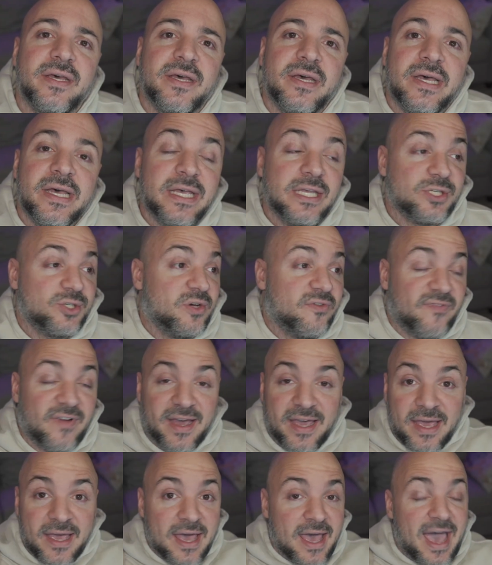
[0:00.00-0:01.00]
So if
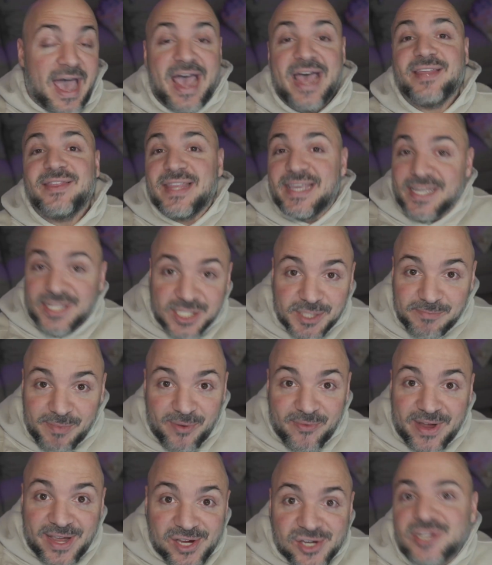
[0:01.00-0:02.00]
I had the
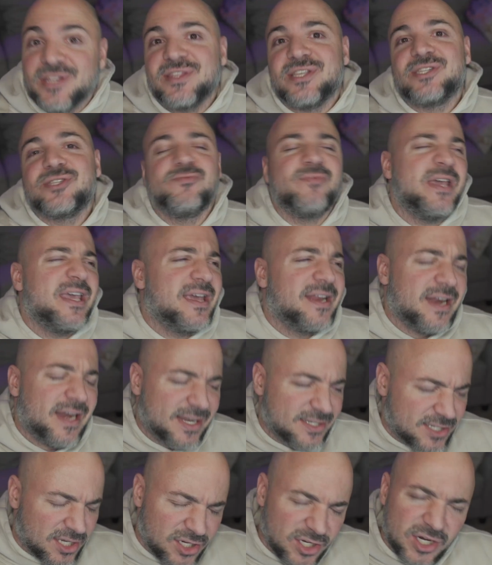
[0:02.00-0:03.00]
inspiration this weekend and I
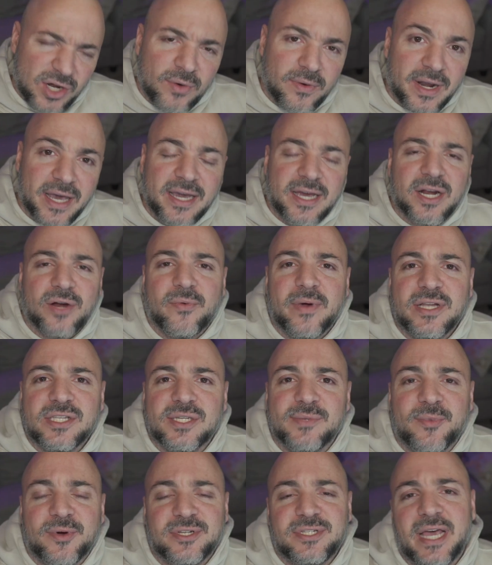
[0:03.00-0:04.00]
said, you know what, I'm going to write some
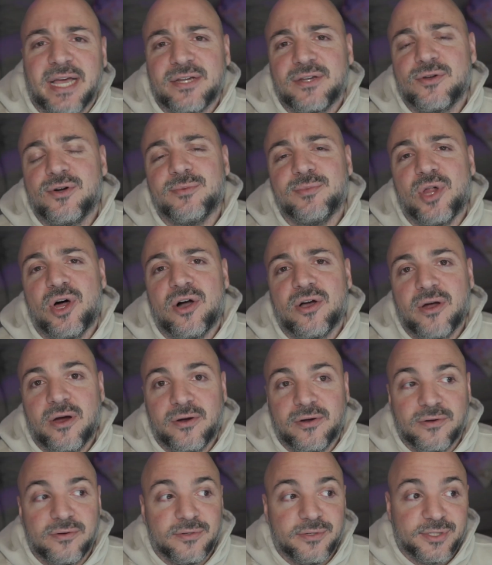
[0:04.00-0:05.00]
more technical blog
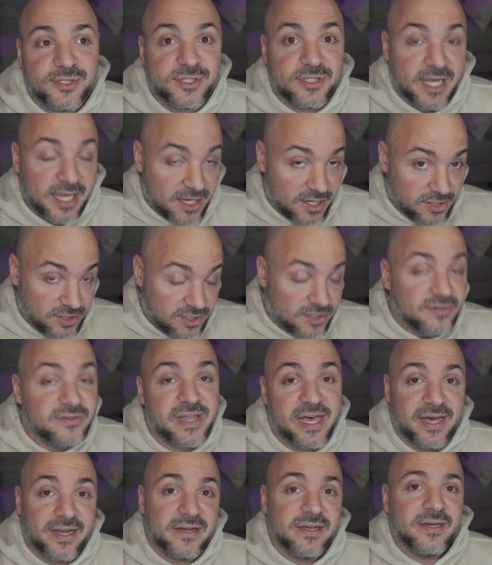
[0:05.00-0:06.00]
articles, I could do
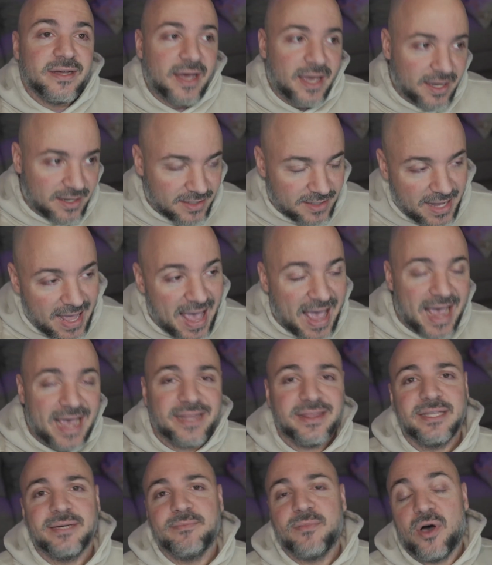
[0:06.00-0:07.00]
that. I could add
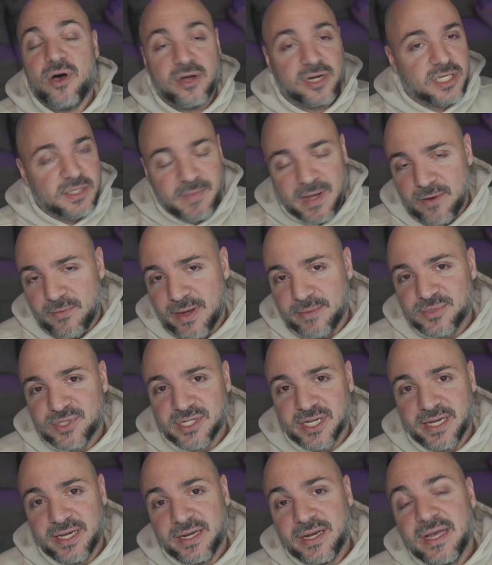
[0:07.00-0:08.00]
them onto my
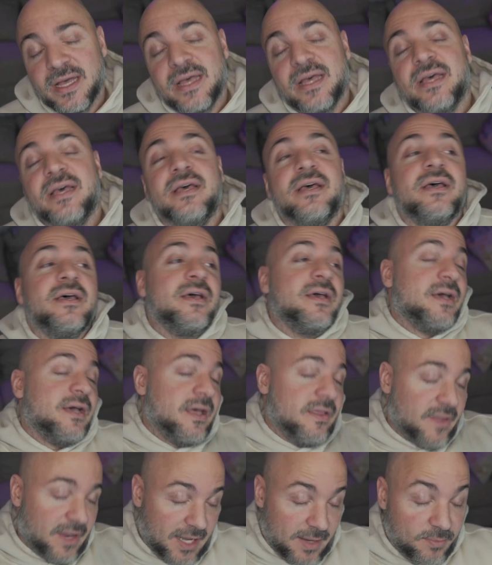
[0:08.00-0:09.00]
website.
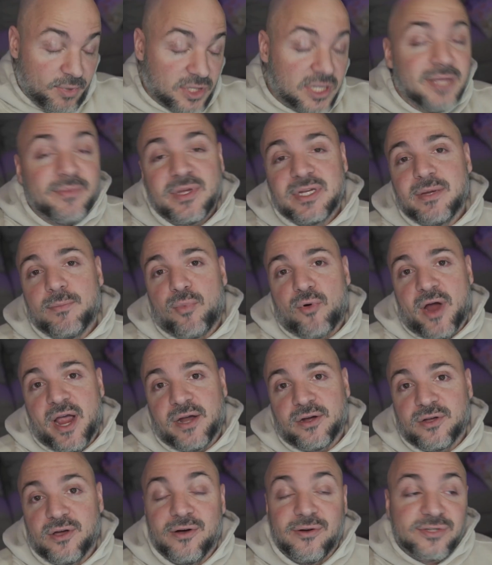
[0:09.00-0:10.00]
I could put them into
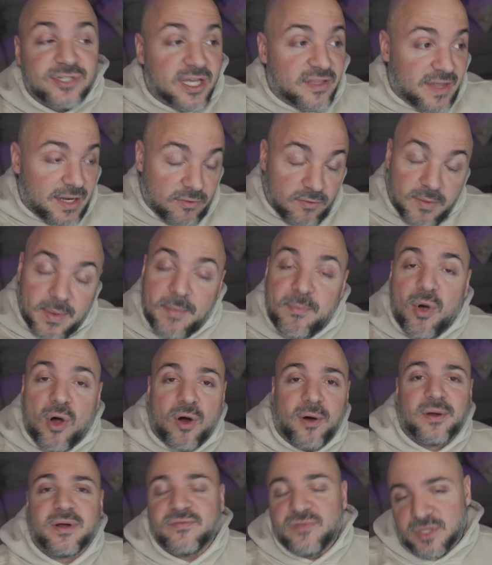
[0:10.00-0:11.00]
BrandGhost, and then it would be
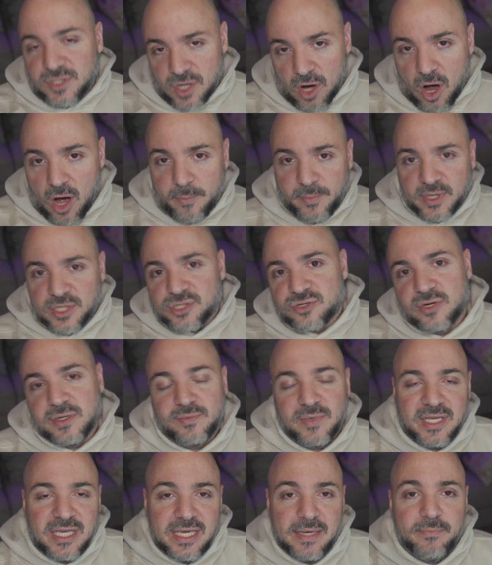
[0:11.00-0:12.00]
part of the topic stream to
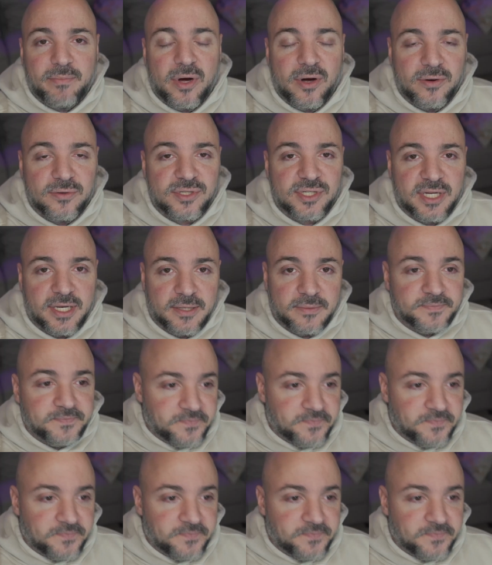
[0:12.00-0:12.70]
keep posting.